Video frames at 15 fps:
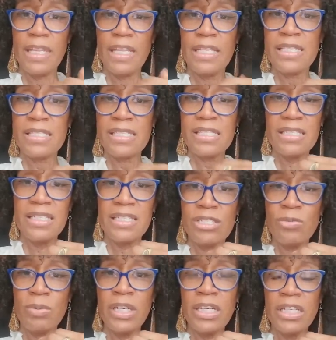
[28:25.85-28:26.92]
is
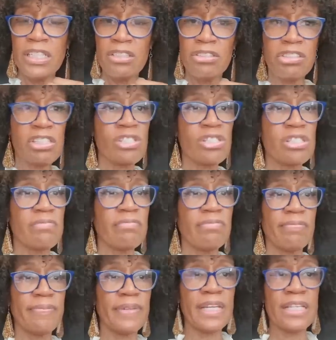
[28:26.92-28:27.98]
really just,
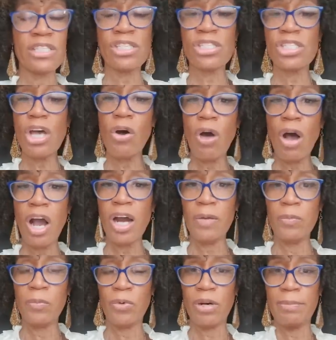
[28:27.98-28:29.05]
it's so
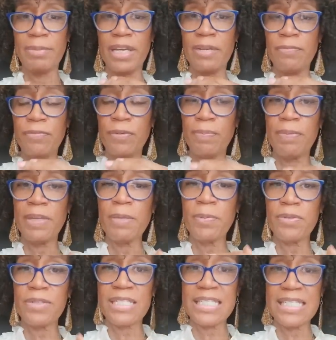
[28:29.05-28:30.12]
heartwarming. And for
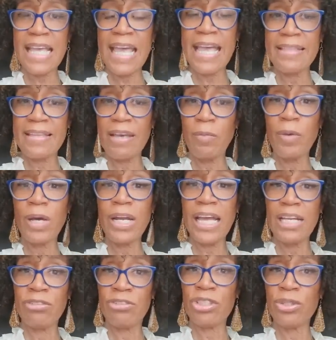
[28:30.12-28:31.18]
people to say that what
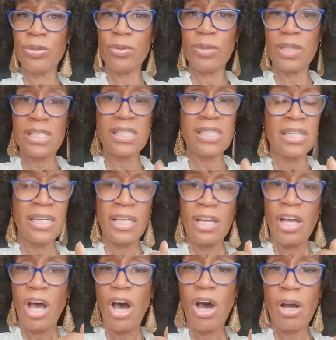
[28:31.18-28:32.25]
I do is
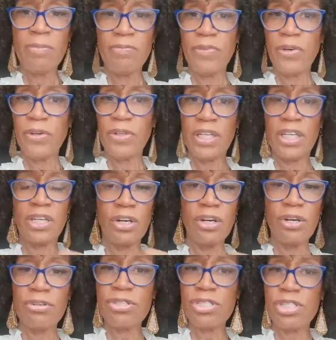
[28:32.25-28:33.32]
harmful and it
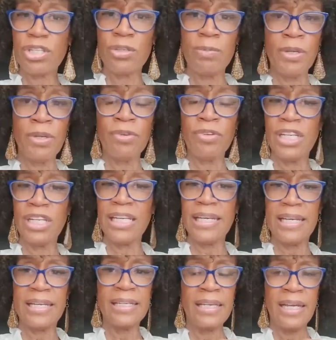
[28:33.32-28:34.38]
hurts the community
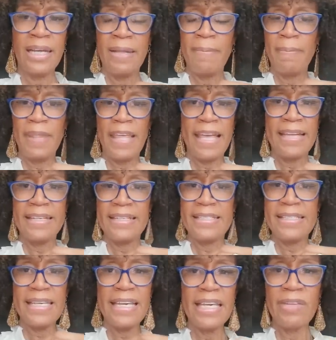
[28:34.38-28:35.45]
and
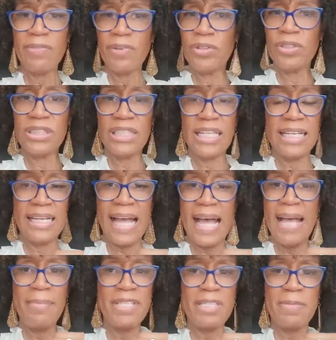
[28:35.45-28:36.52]
it's evil and
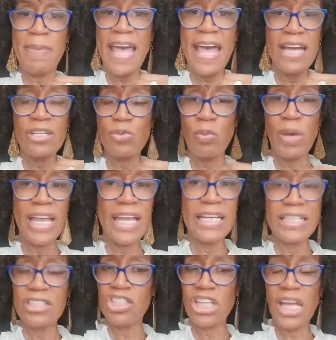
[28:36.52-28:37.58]
I'm as bad as
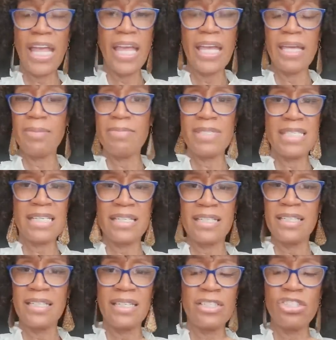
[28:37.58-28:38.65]
Wade and James,
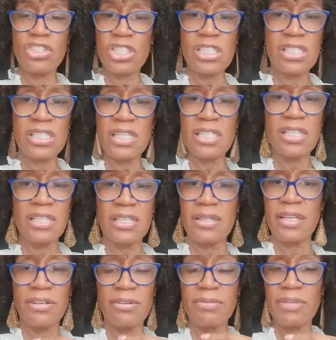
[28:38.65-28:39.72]
and it's just
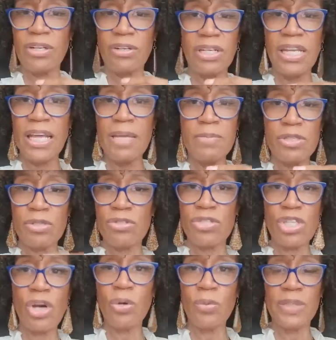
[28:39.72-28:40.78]
their claims are
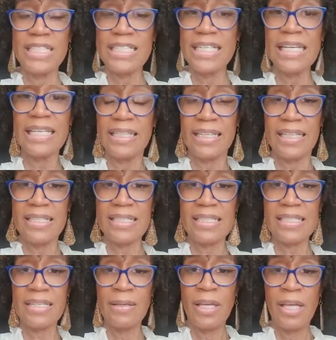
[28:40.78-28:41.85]
so ridiculous